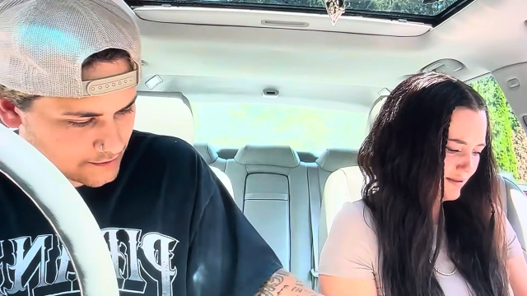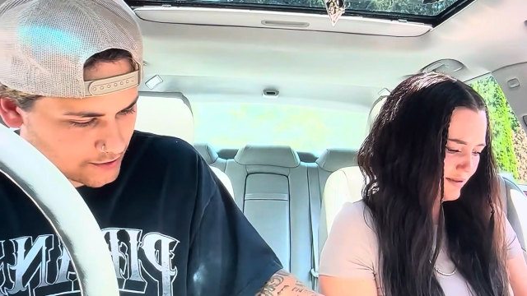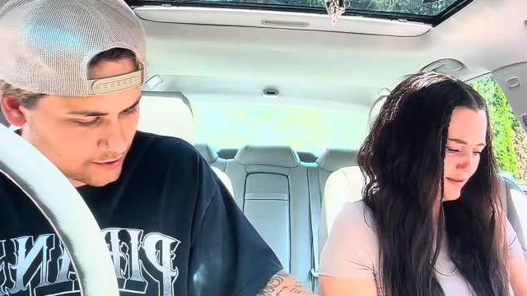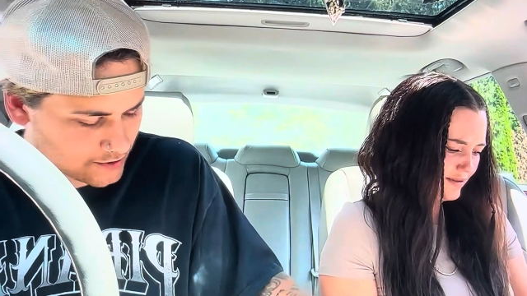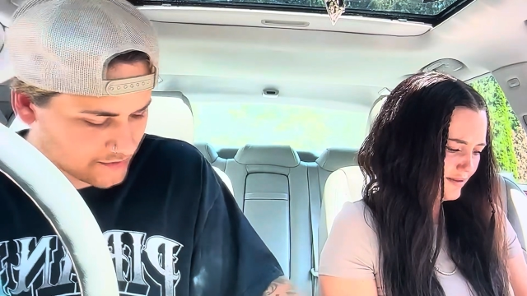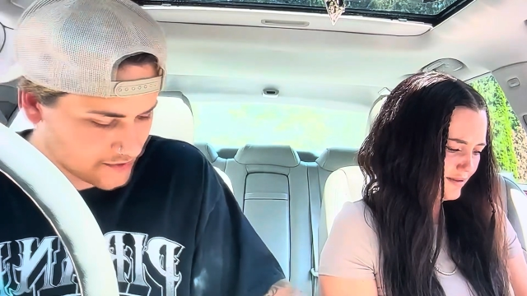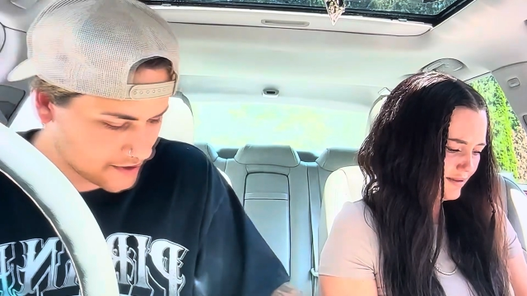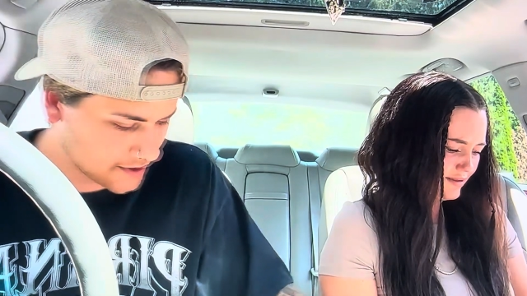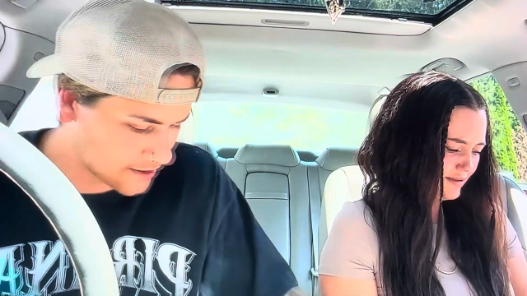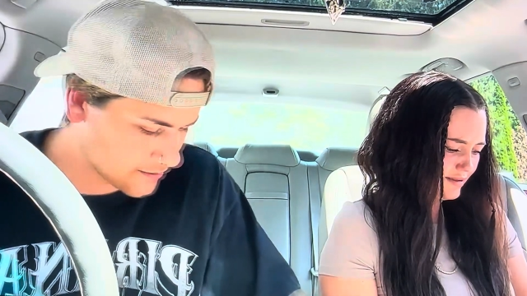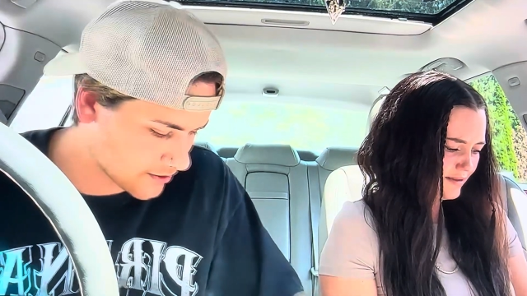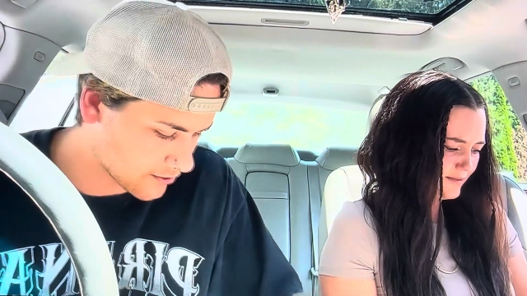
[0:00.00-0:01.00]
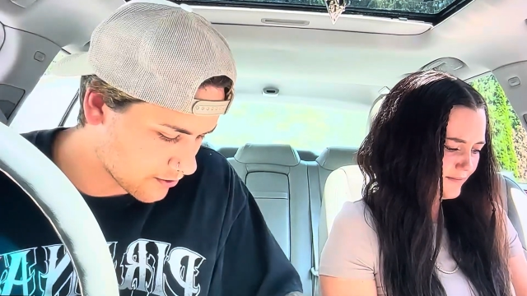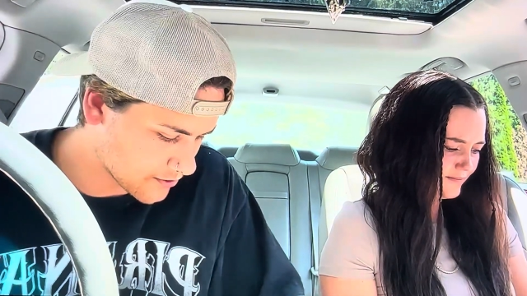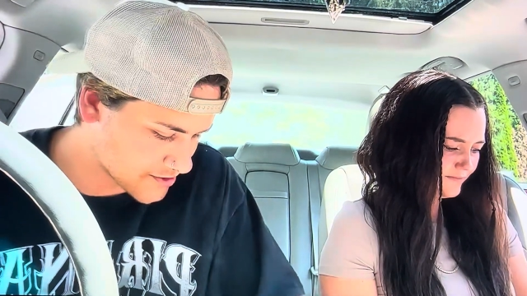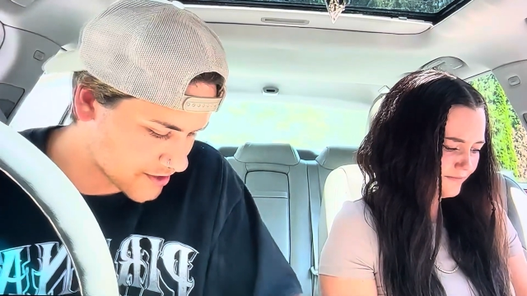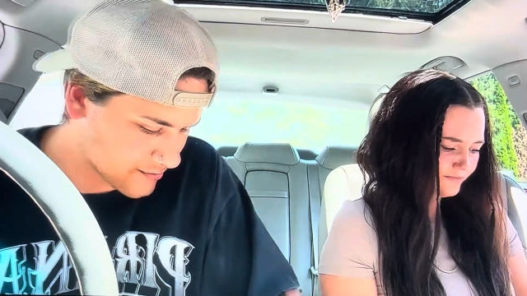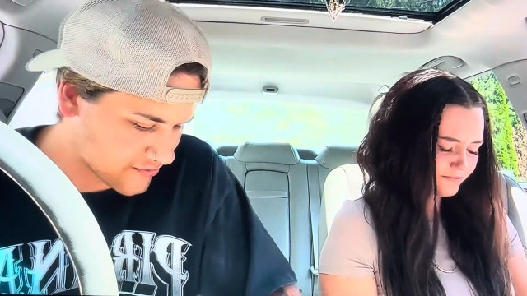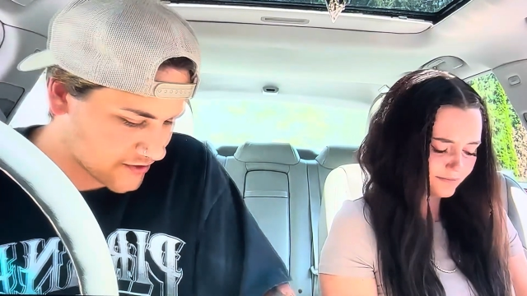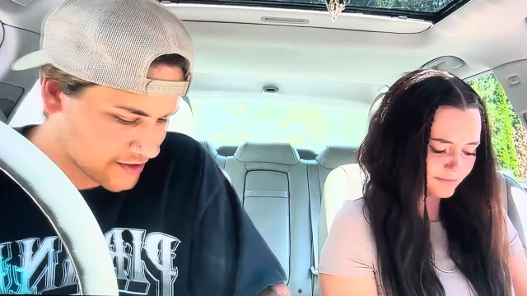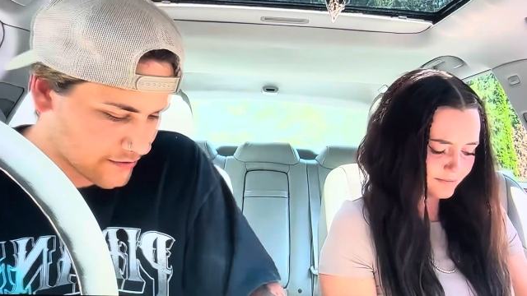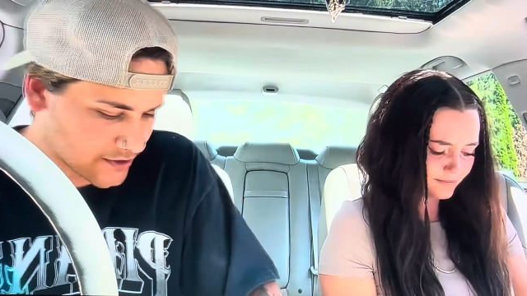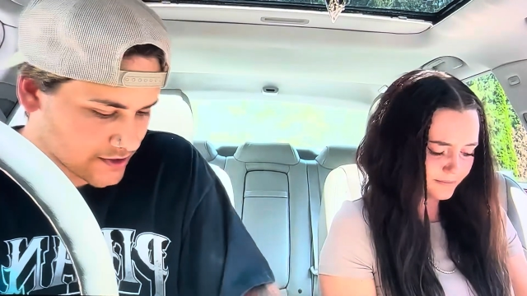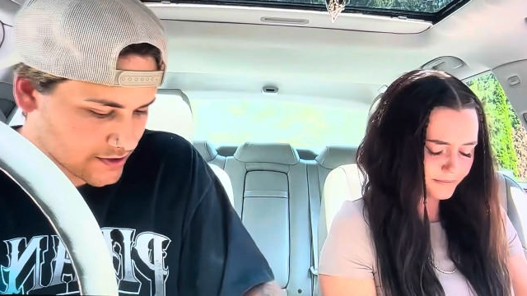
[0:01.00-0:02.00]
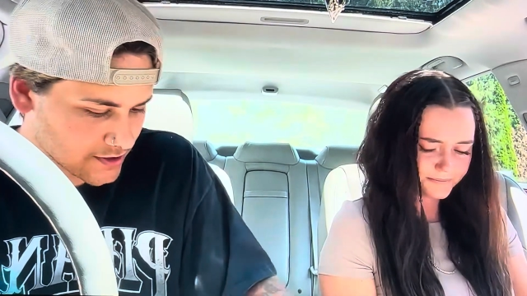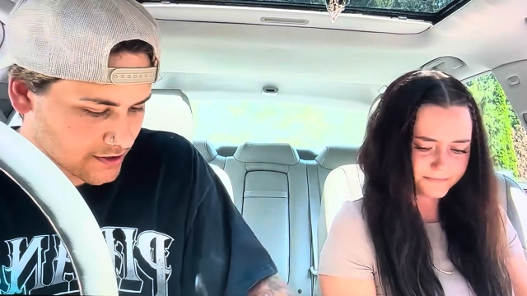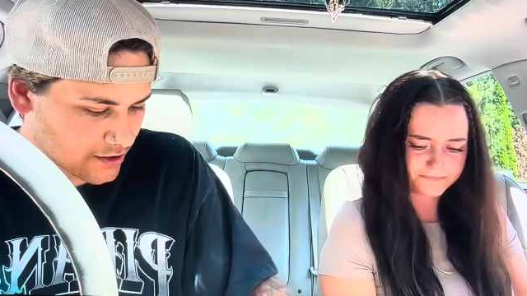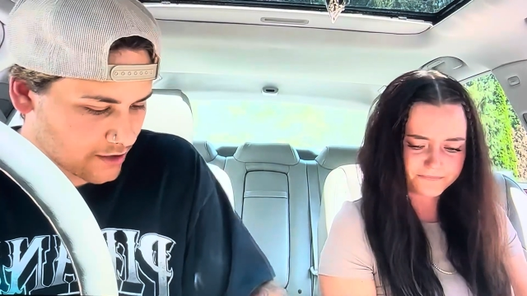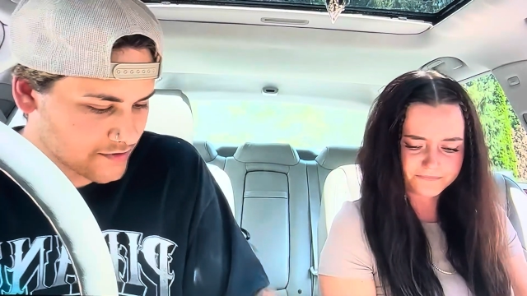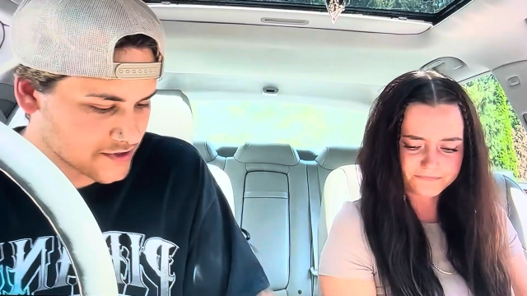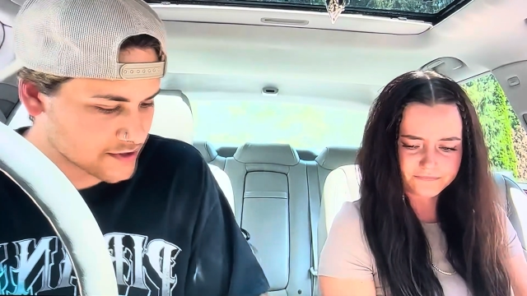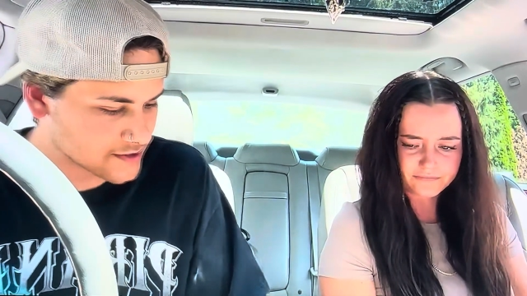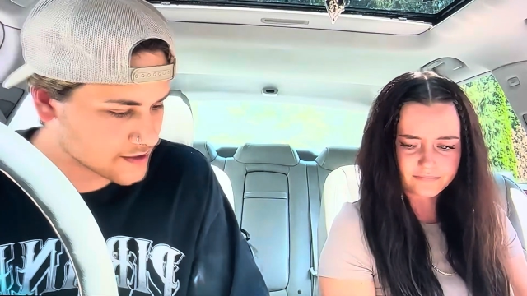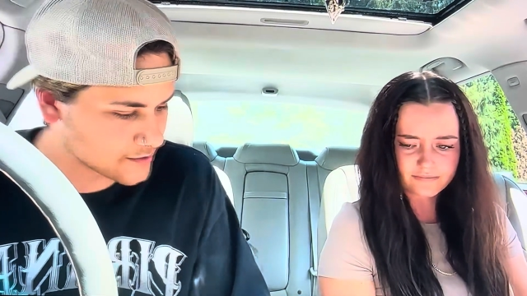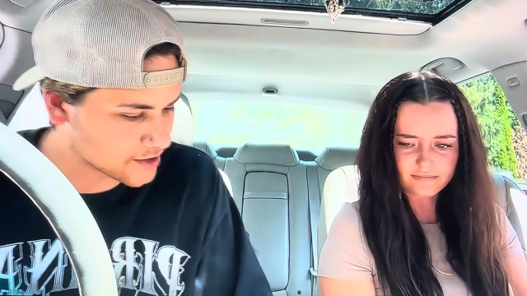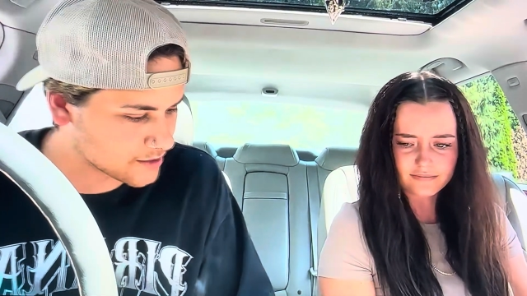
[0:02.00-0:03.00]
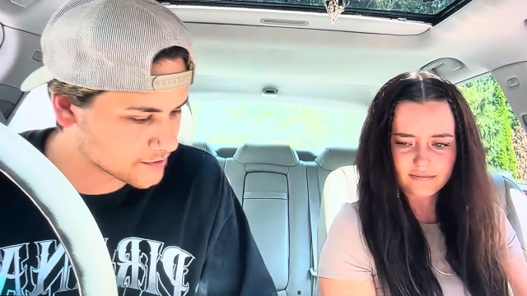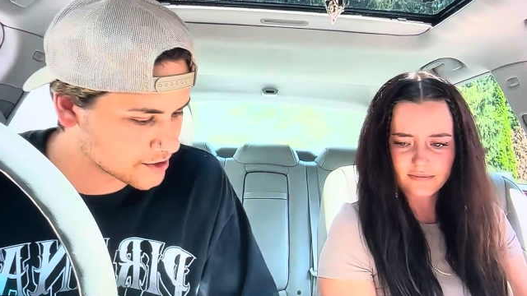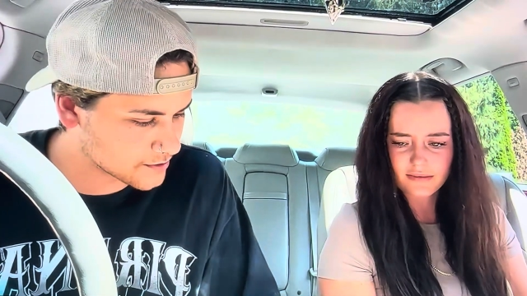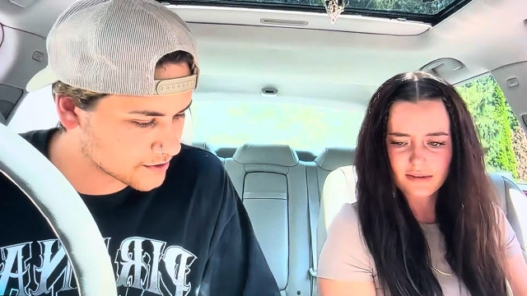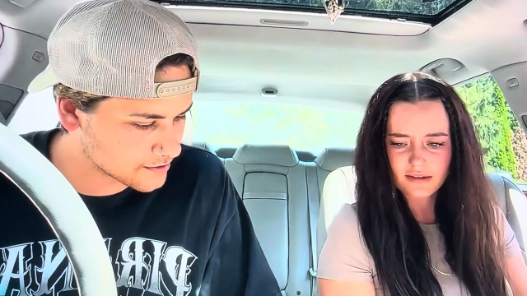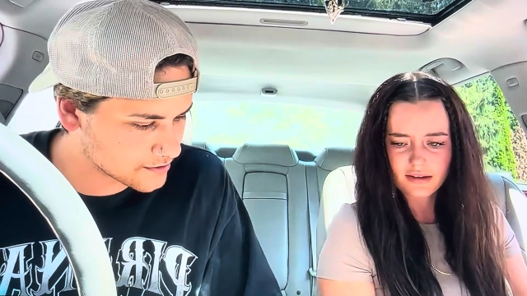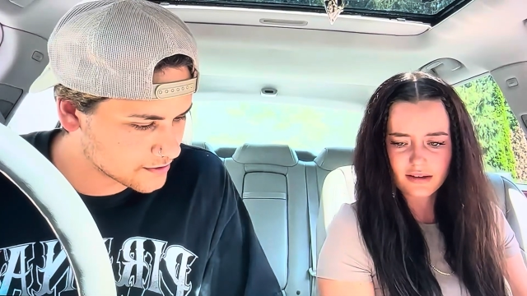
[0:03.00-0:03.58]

Speaker 1: Oh, I feel like I have, they're all the same flavors. Obviously, it's the same company, but